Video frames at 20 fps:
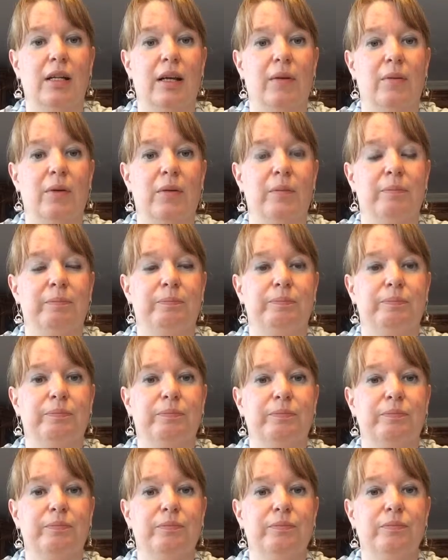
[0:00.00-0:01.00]
that one.
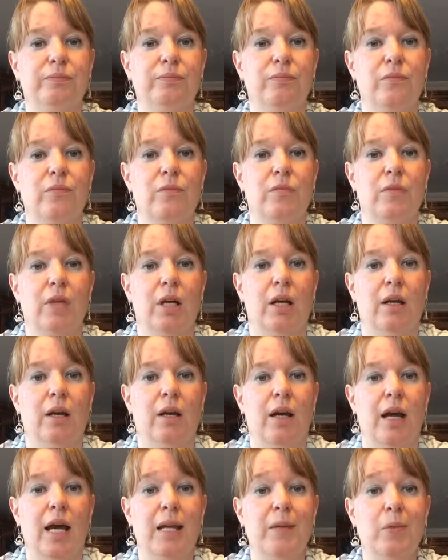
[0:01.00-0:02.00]

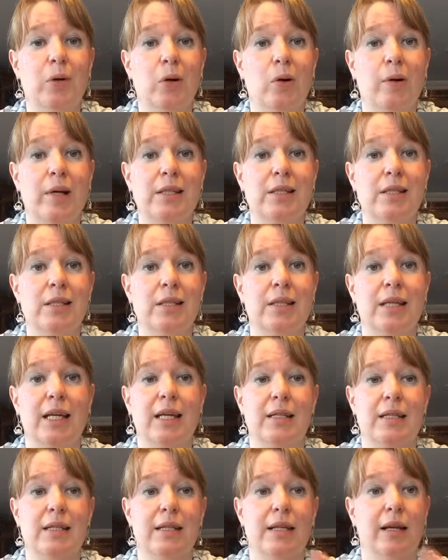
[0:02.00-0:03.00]
Any more questions? I
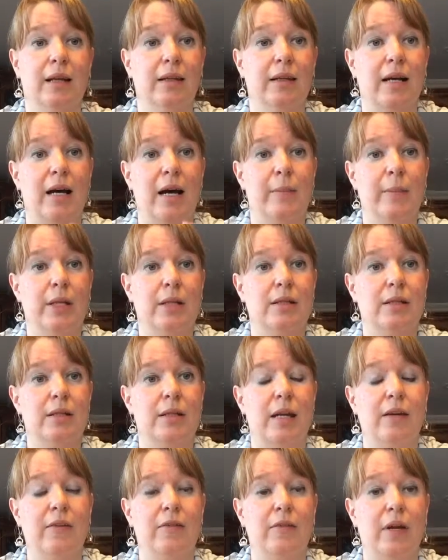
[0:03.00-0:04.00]
can see all the comments.
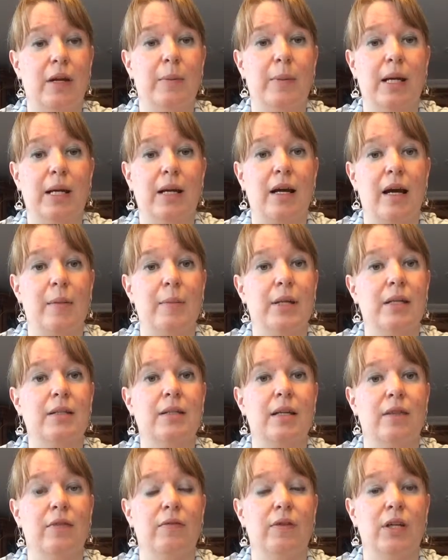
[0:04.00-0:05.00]
If anybody comments
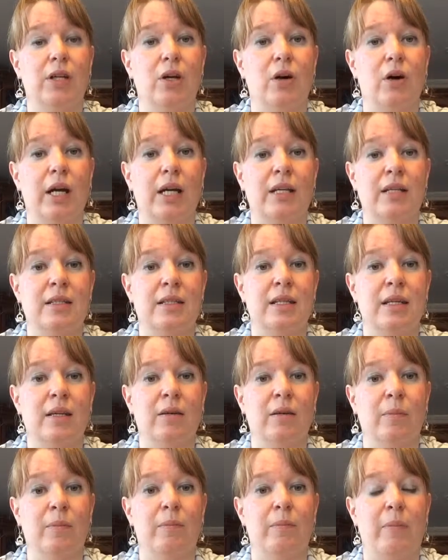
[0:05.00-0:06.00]
on the video, I can see
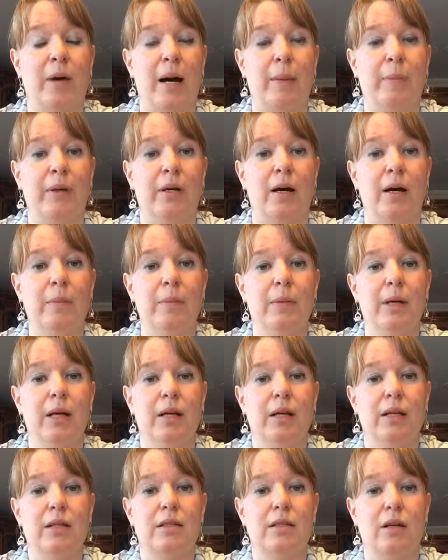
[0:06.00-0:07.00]
them popping up.
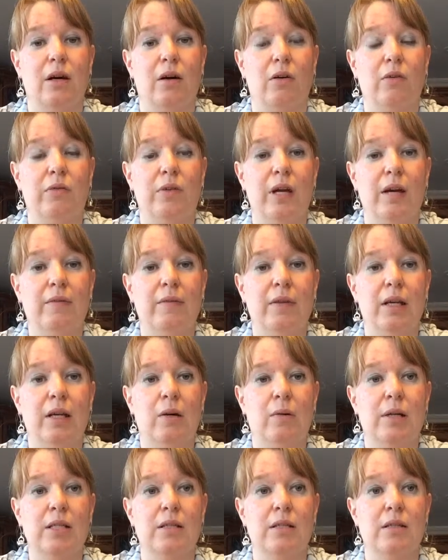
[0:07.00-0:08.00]
So if you have any
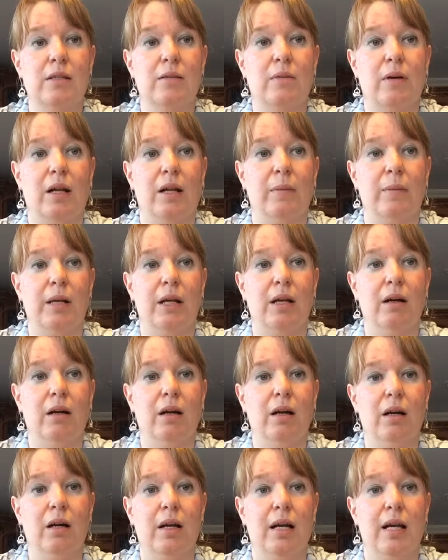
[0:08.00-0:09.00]
questions while I'm
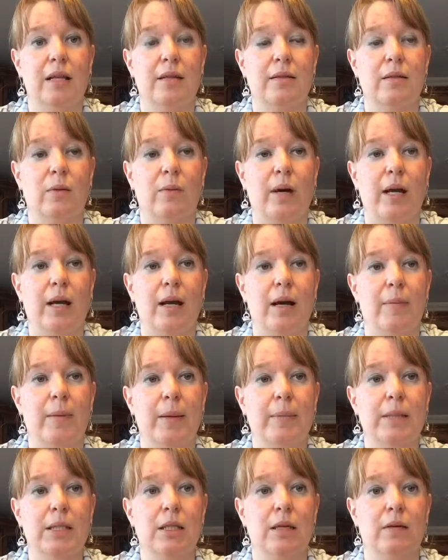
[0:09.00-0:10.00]
here, answer away. I'll
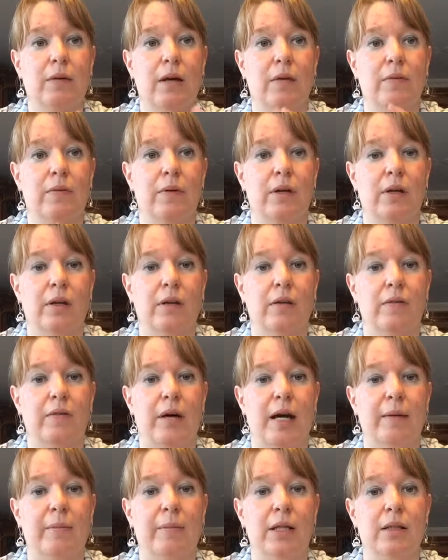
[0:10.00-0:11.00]
probably stick around for another
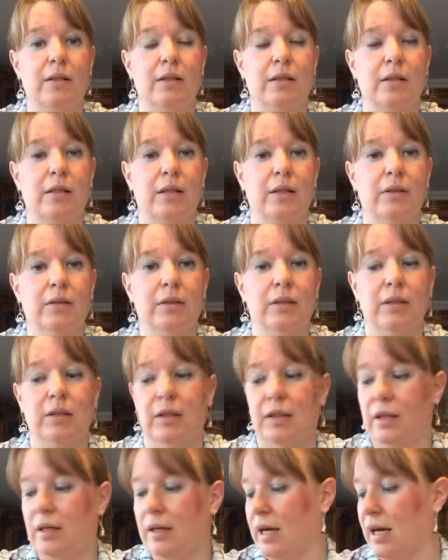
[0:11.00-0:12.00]
five minutes or so.
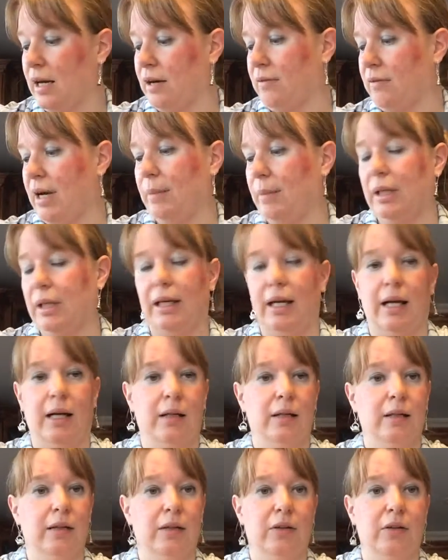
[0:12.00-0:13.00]
I'm kind of rambling
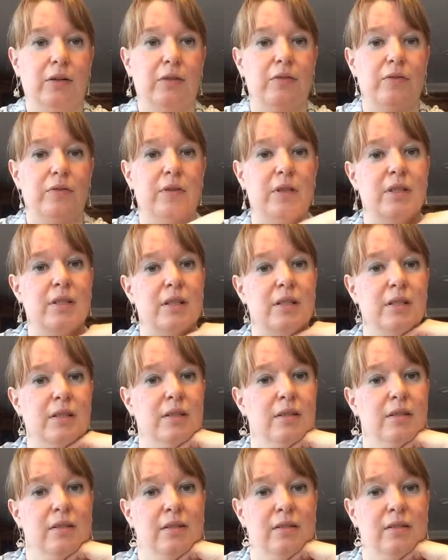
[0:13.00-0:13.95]
on. I don't know if this is